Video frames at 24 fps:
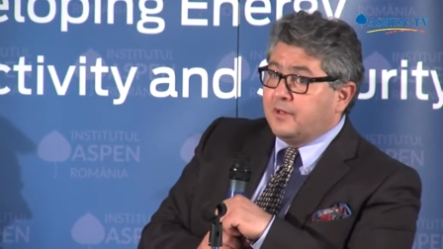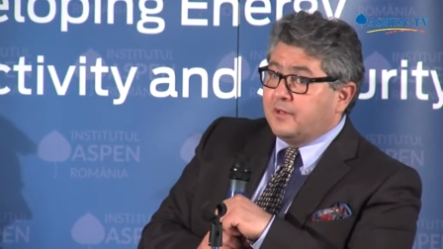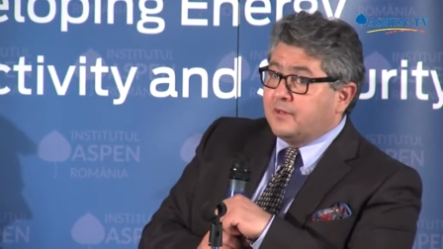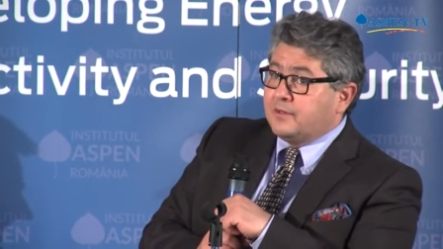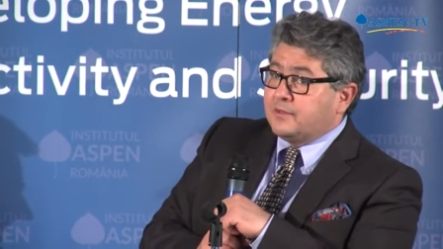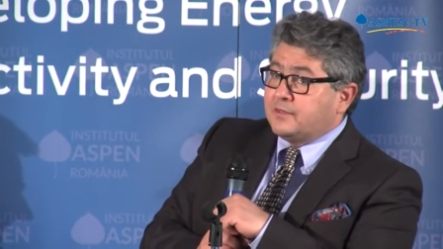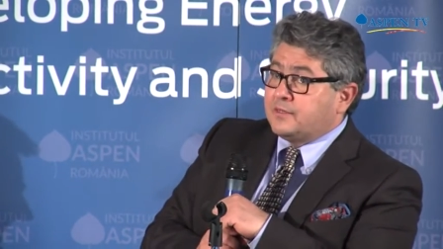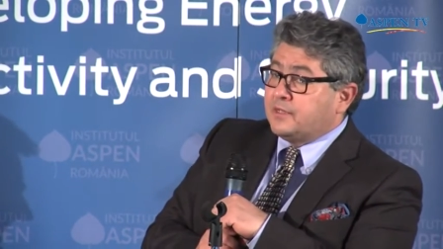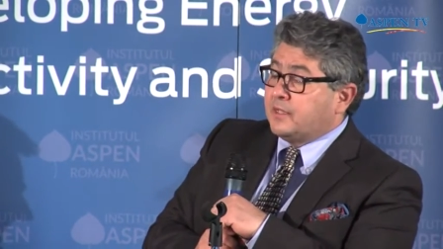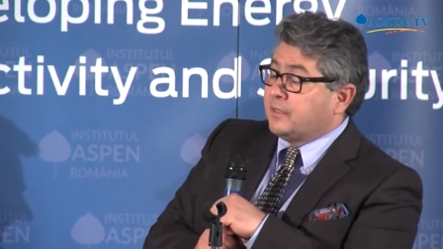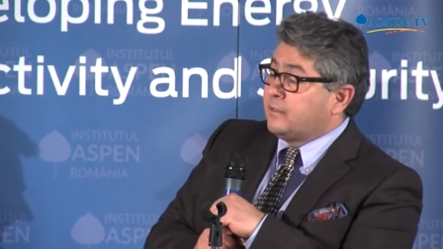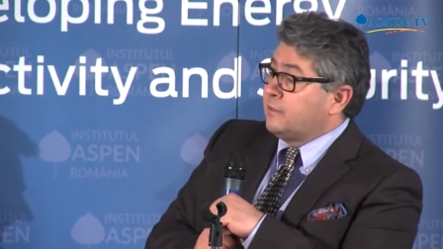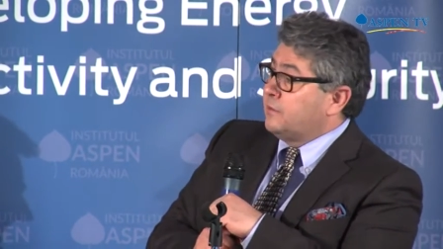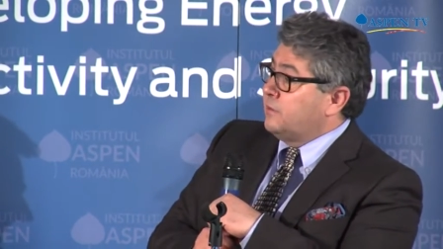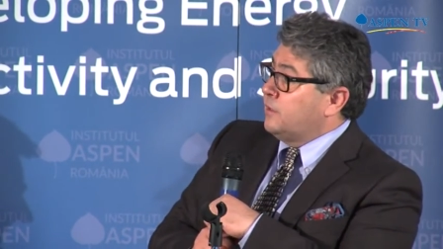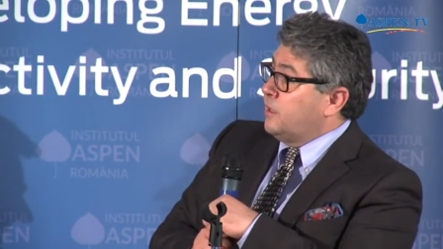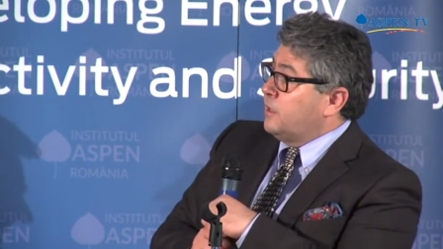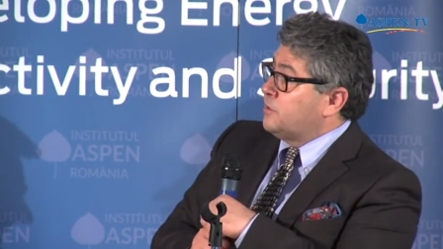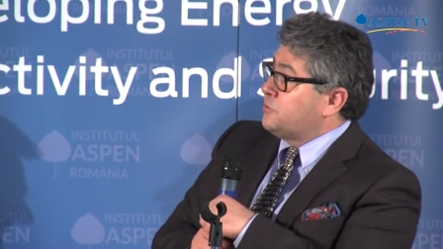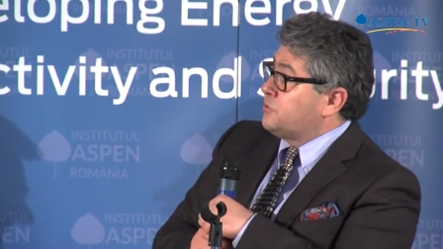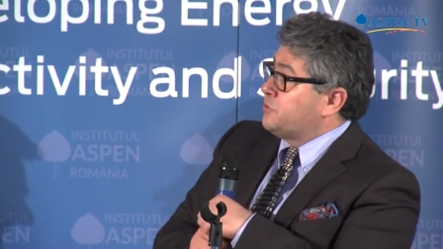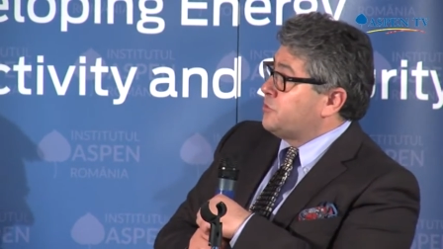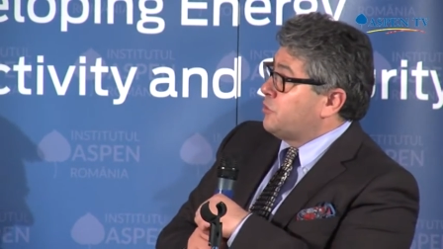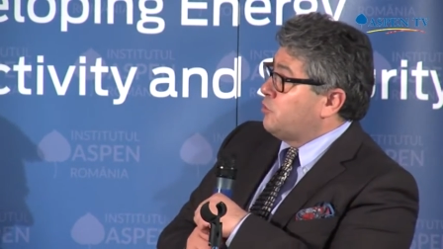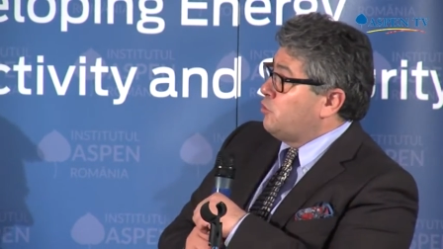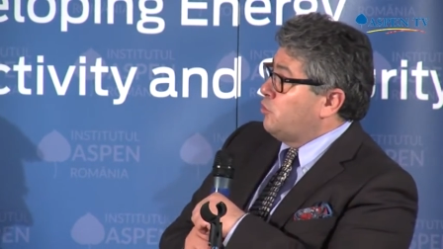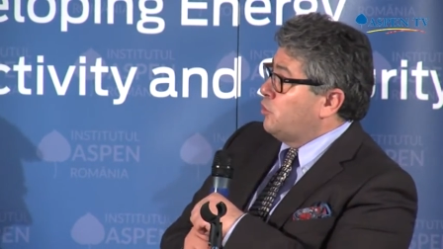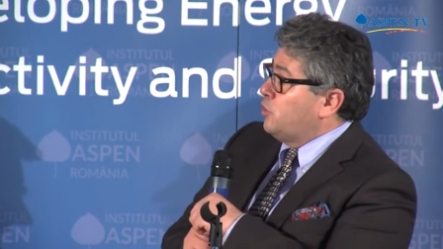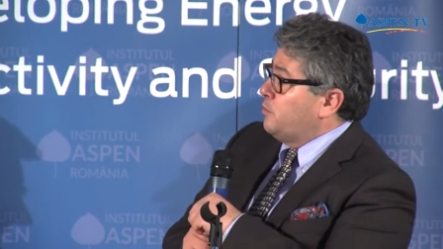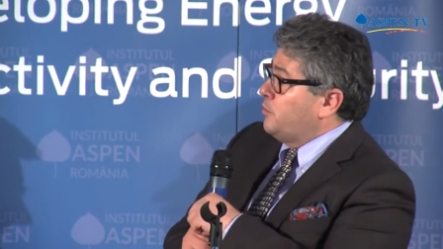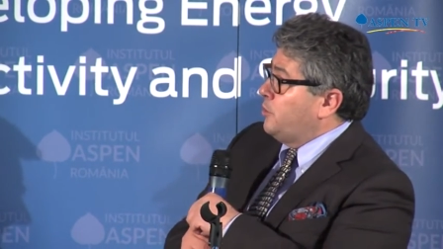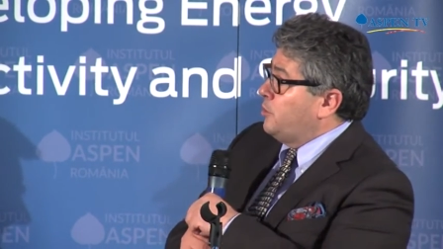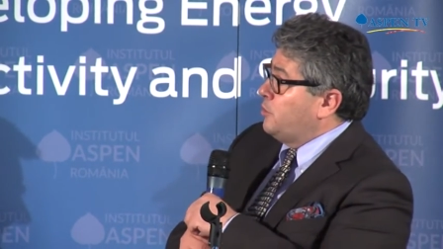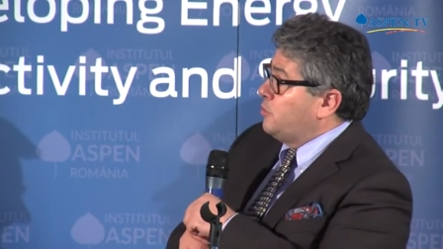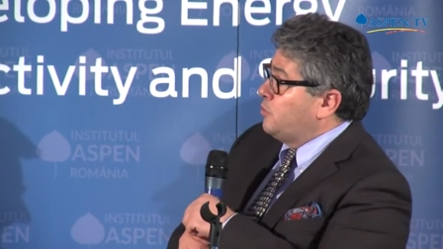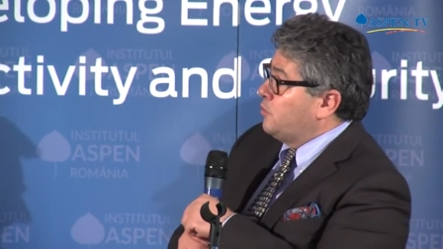second largest
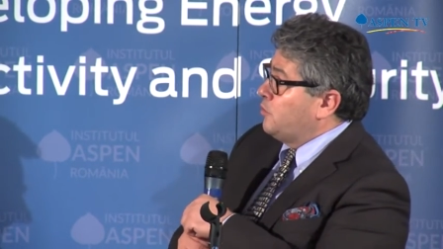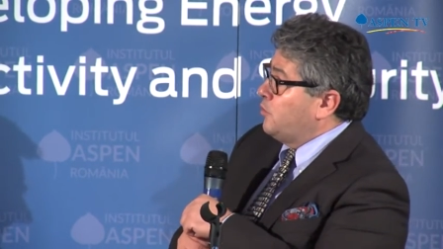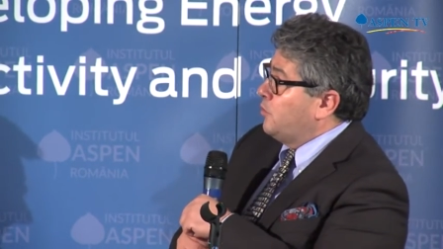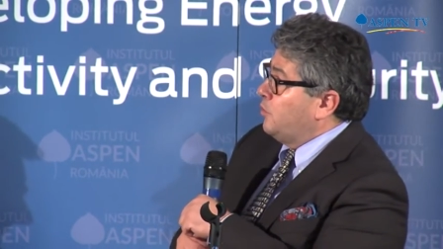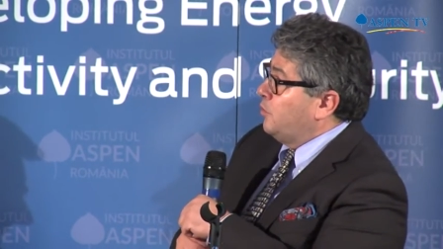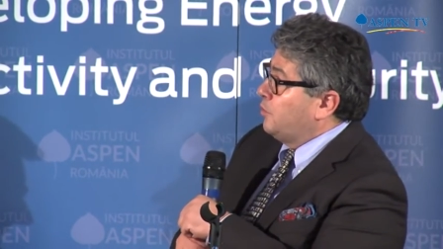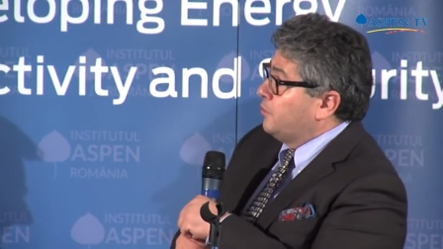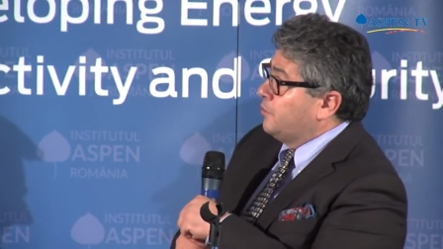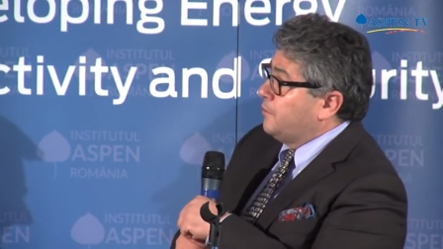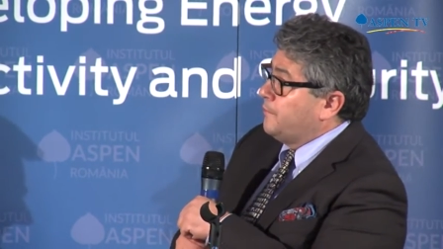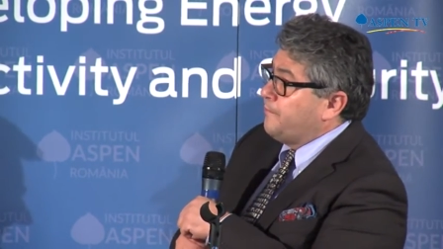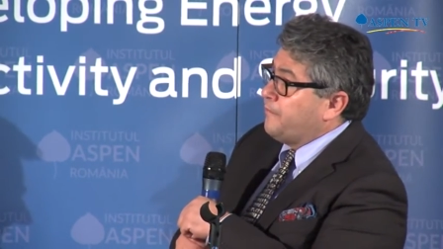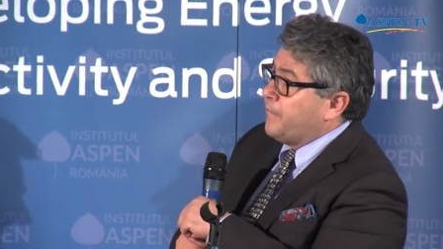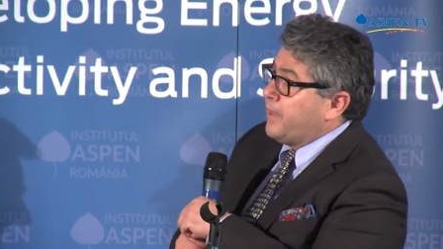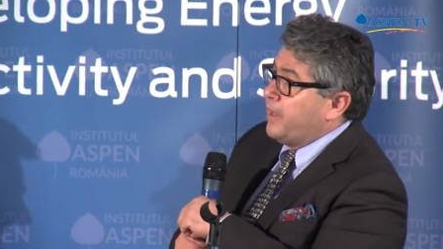economy in the world.